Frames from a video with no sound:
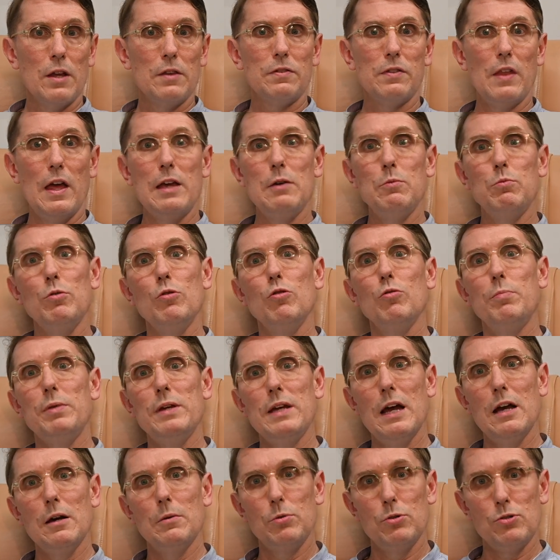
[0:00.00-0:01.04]
They will
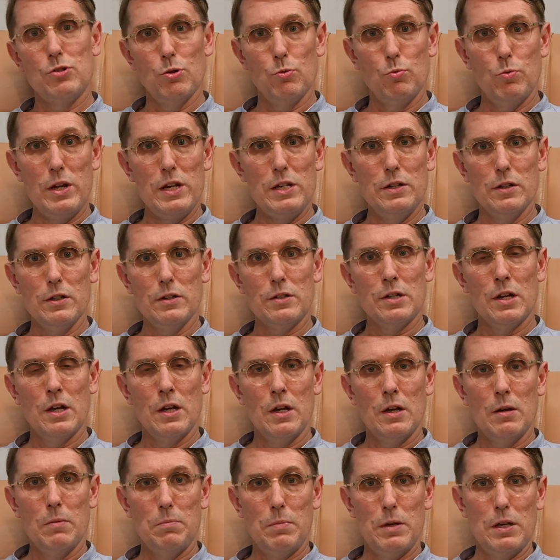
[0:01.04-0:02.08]
be able to read it
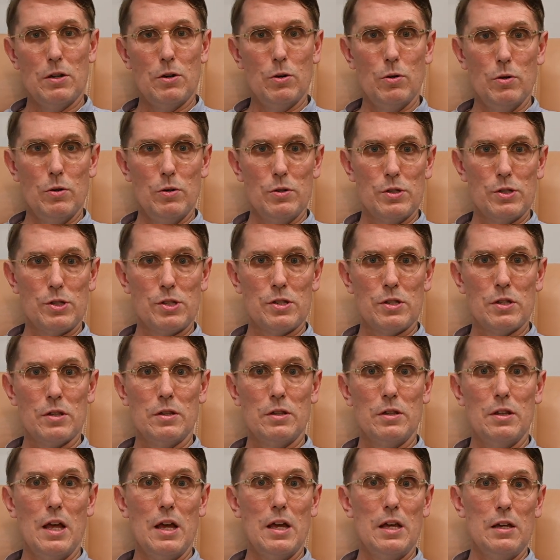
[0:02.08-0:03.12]
because
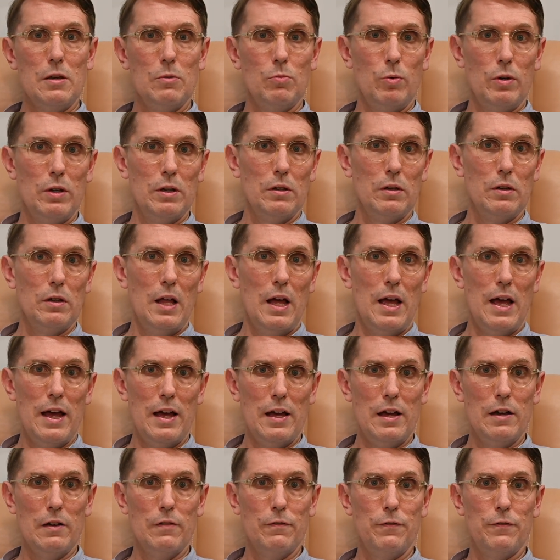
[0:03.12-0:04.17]
they will
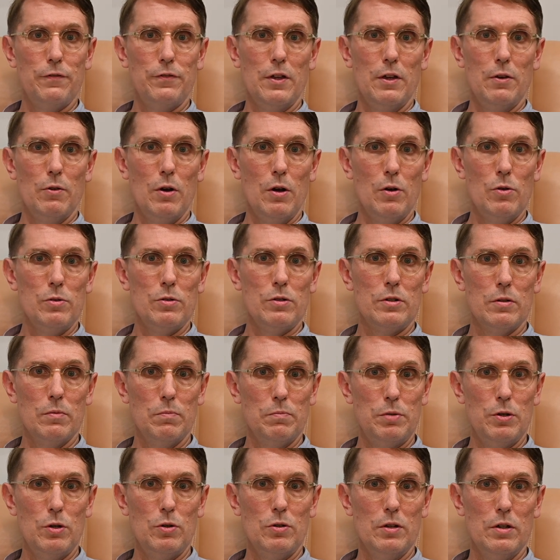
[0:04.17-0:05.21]
have their own
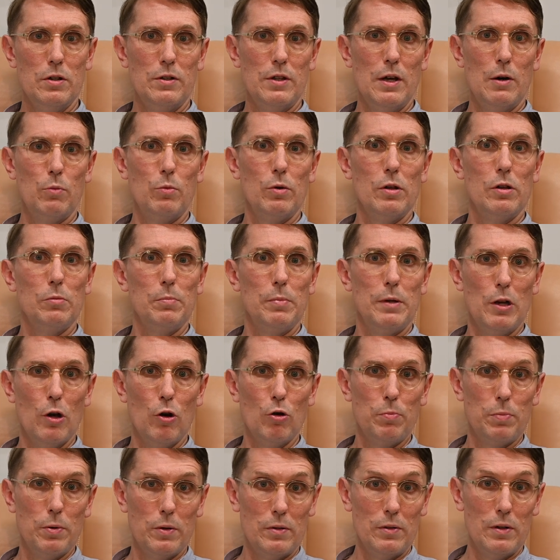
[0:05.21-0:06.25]
computer that will be
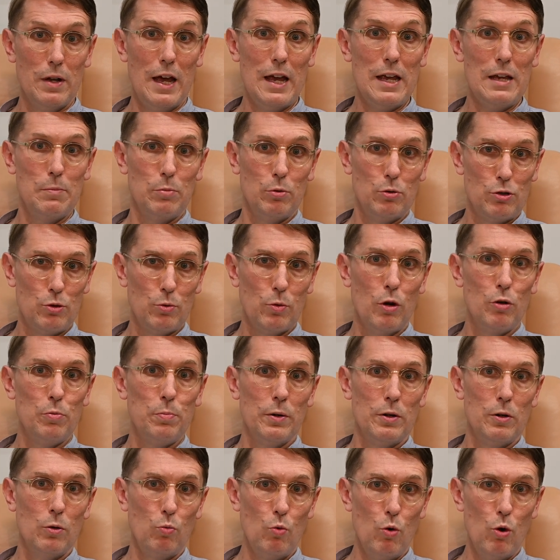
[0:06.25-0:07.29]
able to
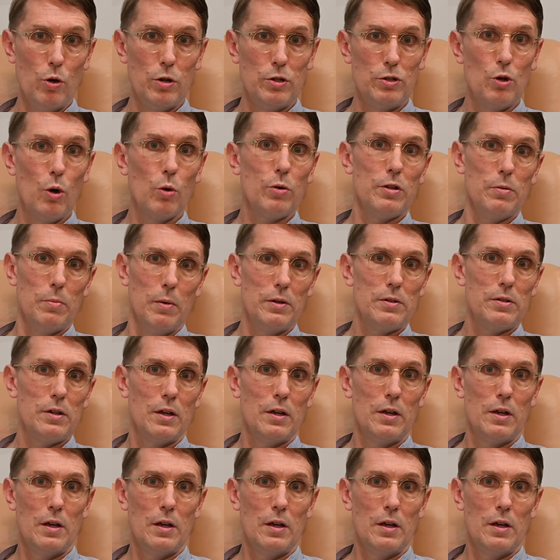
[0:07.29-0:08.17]
open a Word document.